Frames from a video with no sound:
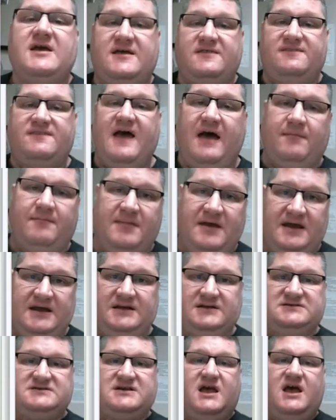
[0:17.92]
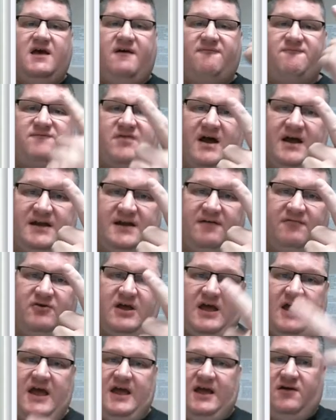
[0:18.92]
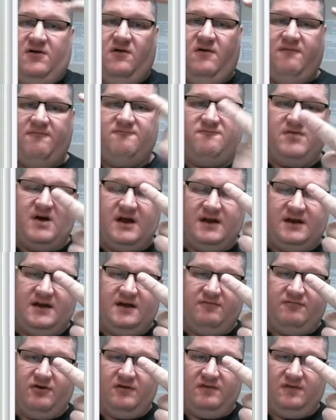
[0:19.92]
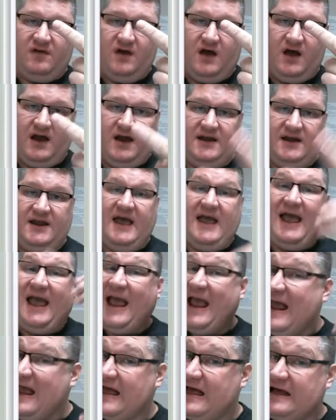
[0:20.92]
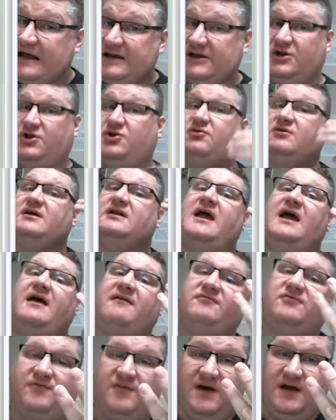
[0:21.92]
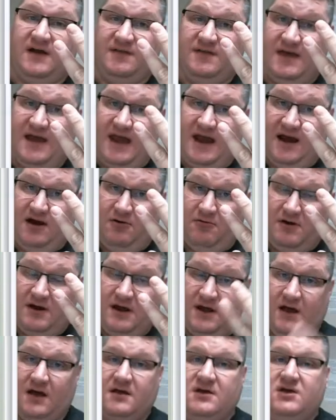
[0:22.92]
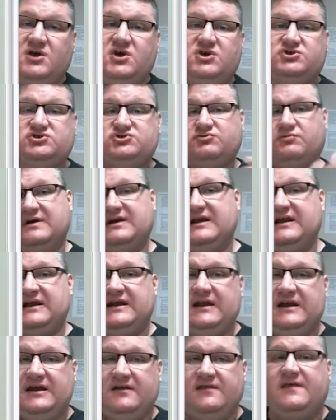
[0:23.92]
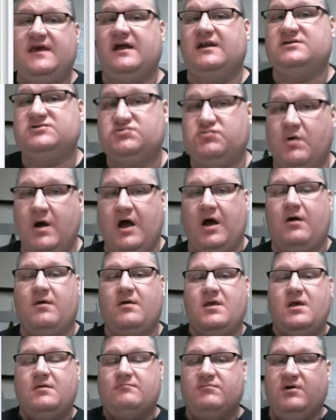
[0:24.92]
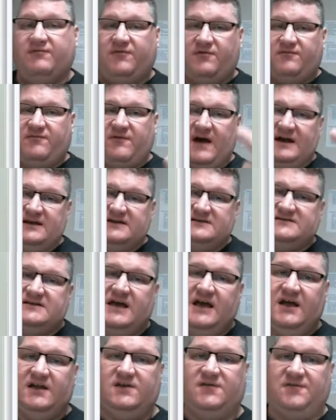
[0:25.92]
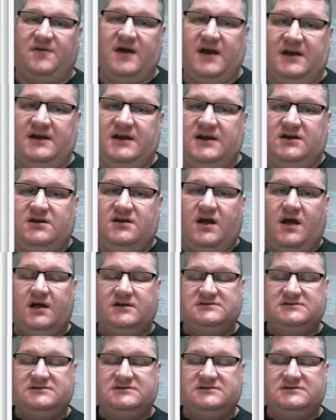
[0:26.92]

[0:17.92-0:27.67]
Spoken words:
that means find every angle, find every side, and you're going to have to find the area. So we're going to get into that as well. But for finding sides, finding